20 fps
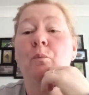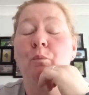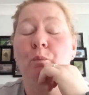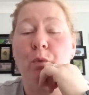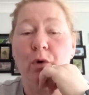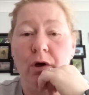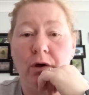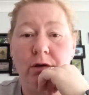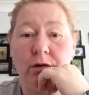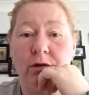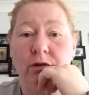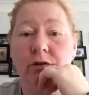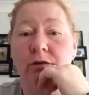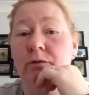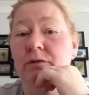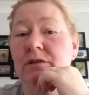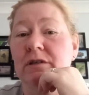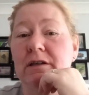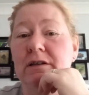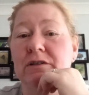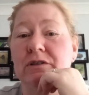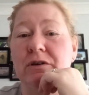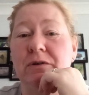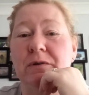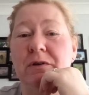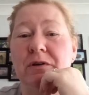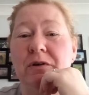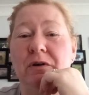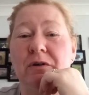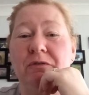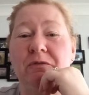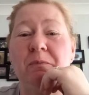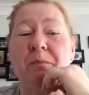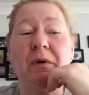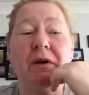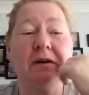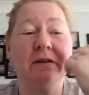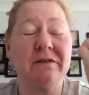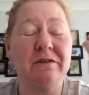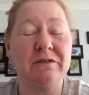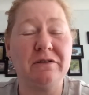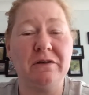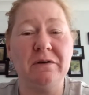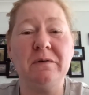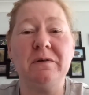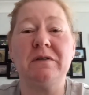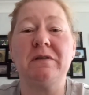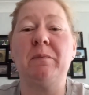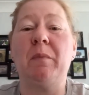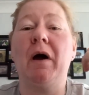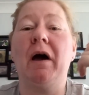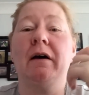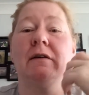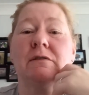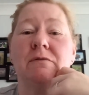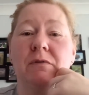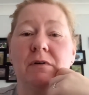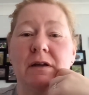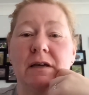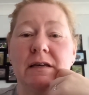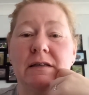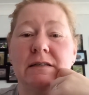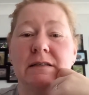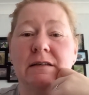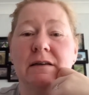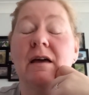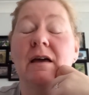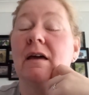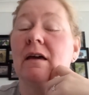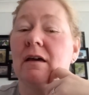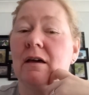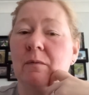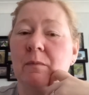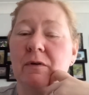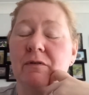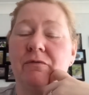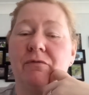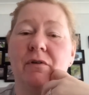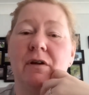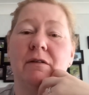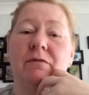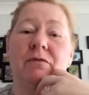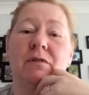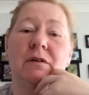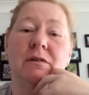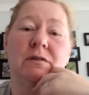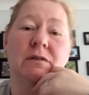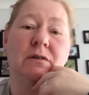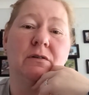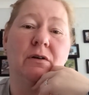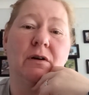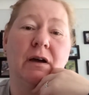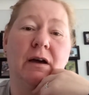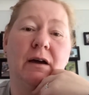But you'll see soon enough, because as soon as the pattern's released, it'll be free for you to look